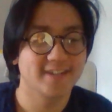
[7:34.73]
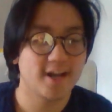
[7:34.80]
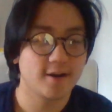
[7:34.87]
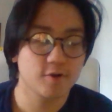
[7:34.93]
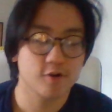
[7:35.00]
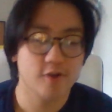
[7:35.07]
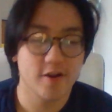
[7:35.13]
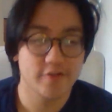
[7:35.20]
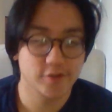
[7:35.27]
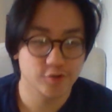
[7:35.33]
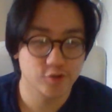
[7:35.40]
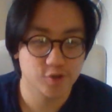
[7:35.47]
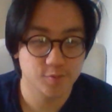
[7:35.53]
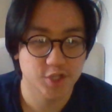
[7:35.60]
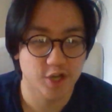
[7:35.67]
I'm gonna grind this
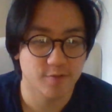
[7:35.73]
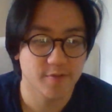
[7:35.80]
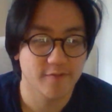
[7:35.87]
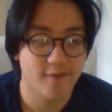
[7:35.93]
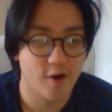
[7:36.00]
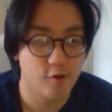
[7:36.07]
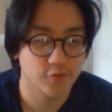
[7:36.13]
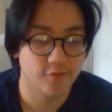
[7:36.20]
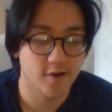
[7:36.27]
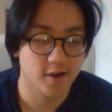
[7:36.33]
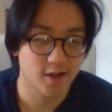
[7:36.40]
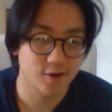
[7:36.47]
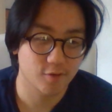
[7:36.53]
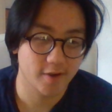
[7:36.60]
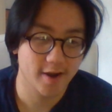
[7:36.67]
YouTube shit. I'm gonna be viral as fuck.
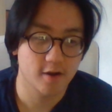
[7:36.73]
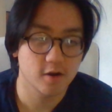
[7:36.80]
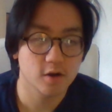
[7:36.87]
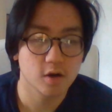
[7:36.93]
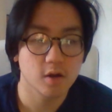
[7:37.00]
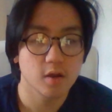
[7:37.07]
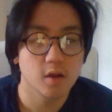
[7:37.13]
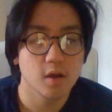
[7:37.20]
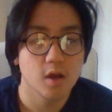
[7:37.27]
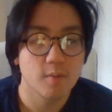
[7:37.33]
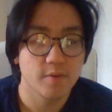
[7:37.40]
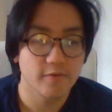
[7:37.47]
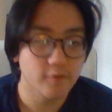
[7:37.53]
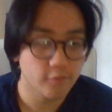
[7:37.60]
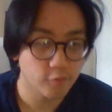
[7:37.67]
I don't care.
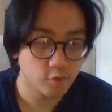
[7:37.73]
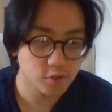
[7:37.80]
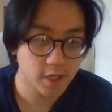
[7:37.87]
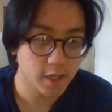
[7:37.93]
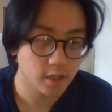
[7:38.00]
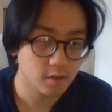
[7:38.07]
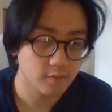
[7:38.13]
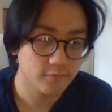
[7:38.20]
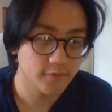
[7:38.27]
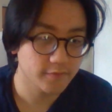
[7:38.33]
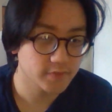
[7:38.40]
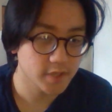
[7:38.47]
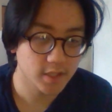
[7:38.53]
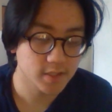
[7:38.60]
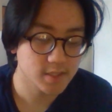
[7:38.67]
But if you're 14,
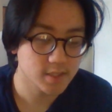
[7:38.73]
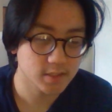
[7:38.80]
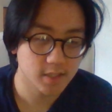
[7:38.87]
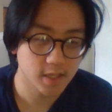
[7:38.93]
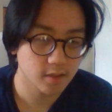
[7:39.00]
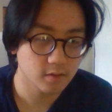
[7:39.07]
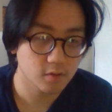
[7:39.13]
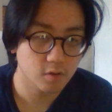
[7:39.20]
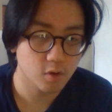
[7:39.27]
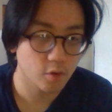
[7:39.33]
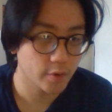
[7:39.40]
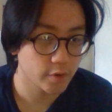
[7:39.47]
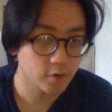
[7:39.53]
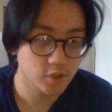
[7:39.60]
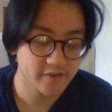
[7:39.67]
15, 16,
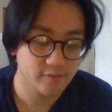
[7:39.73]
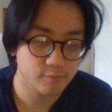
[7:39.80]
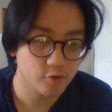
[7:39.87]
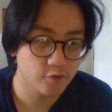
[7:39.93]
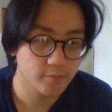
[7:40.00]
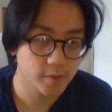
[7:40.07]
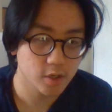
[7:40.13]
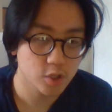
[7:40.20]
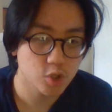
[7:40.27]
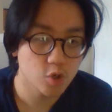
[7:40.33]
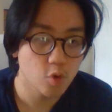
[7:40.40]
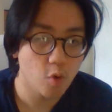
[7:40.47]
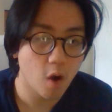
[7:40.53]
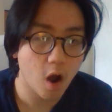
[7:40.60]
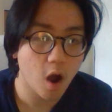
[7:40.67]
going on self-improvement,
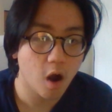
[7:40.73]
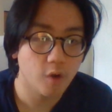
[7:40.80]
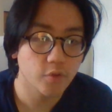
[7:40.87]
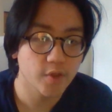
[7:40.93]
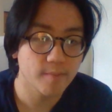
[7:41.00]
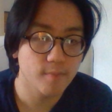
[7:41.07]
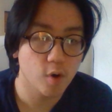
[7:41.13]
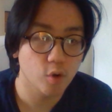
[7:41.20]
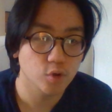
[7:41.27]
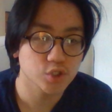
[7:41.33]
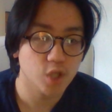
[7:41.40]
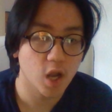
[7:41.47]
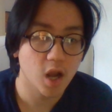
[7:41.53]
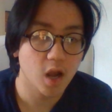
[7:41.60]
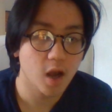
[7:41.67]
you are the
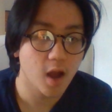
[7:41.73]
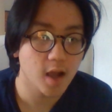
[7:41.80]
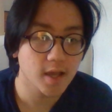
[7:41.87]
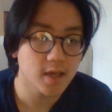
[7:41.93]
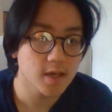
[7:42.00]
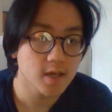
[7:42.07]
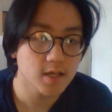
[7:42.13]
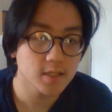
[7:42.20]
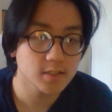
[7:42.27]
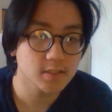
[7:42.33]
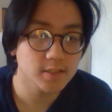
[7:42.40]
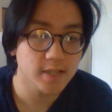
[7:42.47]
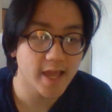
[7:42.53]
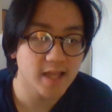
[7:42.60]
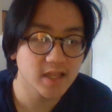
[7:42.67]
most
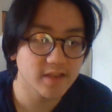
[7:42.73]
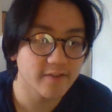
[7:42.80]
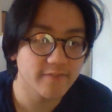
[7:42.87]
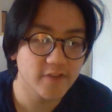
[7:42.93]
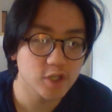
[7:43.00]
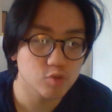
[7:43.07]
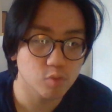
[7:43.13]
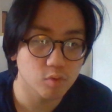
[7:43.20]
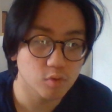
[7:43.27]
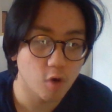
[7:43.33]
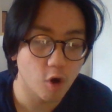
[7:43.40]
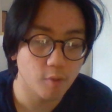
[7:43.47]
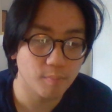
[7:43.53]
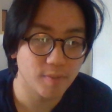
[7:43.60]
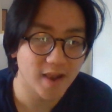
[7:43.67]
luckiest individual
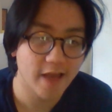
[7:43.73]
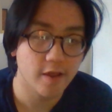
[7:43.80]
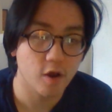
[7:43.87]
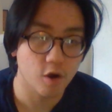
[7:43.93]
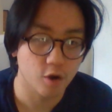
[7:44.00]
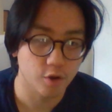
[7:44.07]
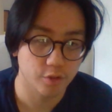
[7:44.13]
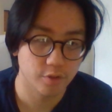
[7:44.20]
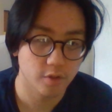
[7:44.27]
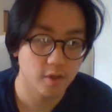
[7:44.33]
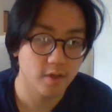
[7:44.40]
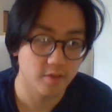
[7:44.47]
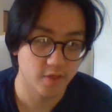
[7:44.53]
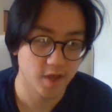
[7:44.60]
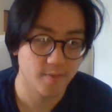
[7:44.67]
on planet Earth.
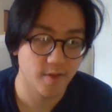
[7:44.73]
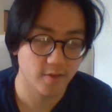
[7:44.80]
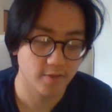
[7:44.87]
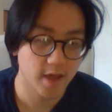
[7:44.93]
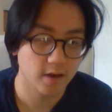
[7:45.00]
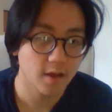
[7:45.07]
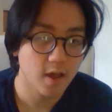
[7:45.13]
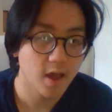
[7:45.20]
Think about that.